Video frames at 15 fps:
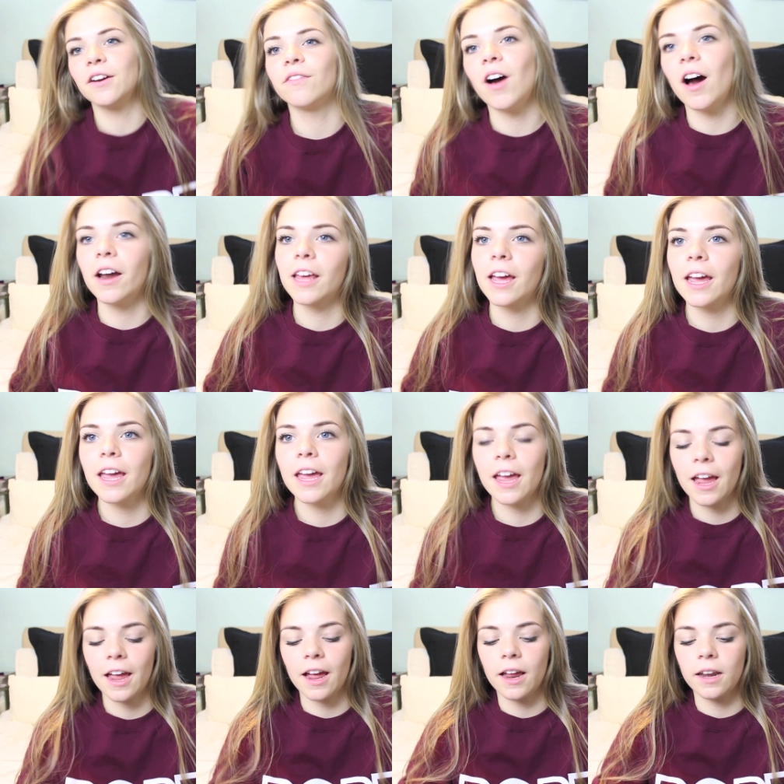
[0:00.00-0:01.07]
Nirvana
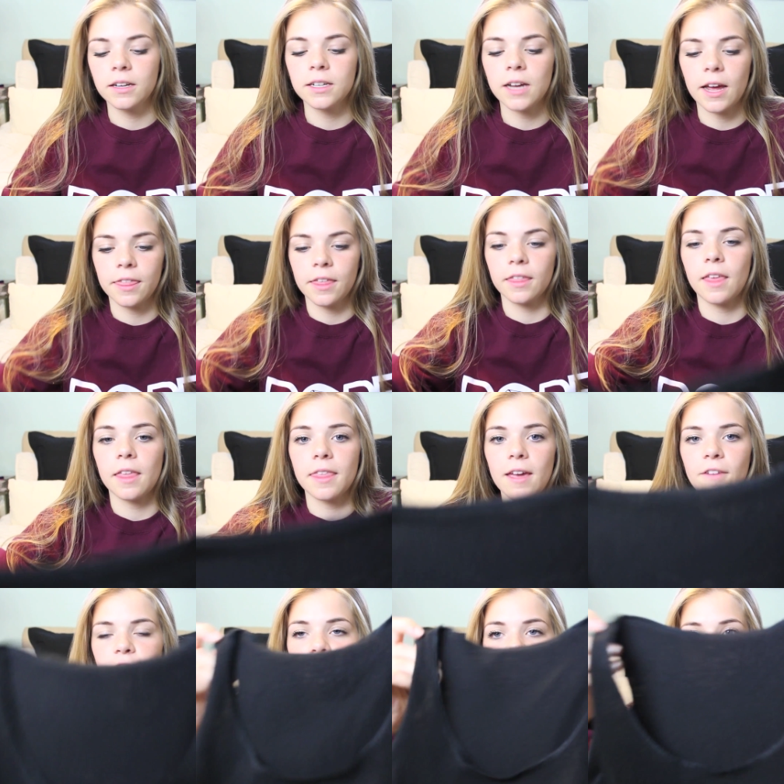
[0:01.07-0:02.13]
and I think that they
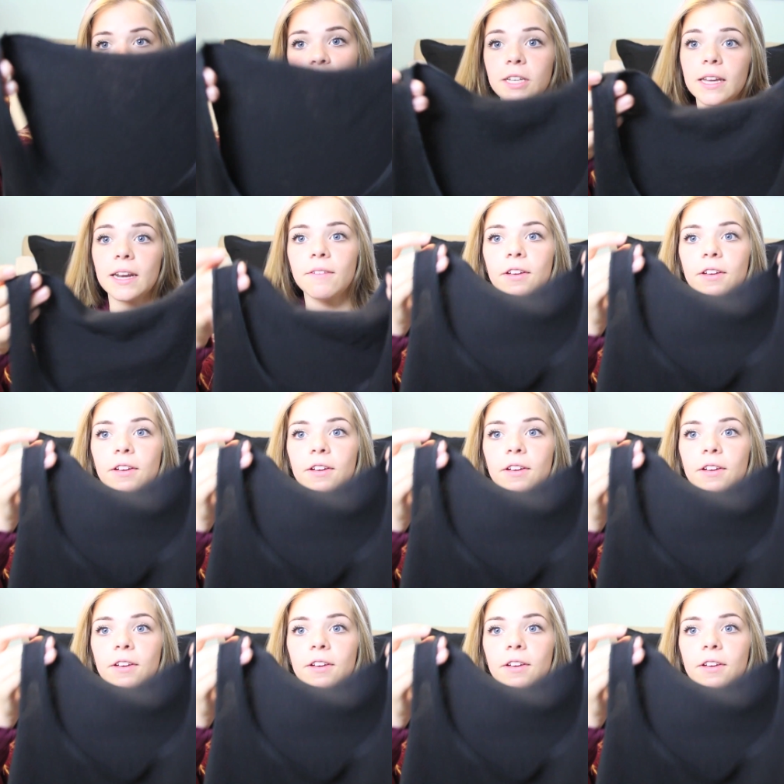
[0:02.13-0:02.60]
have good music and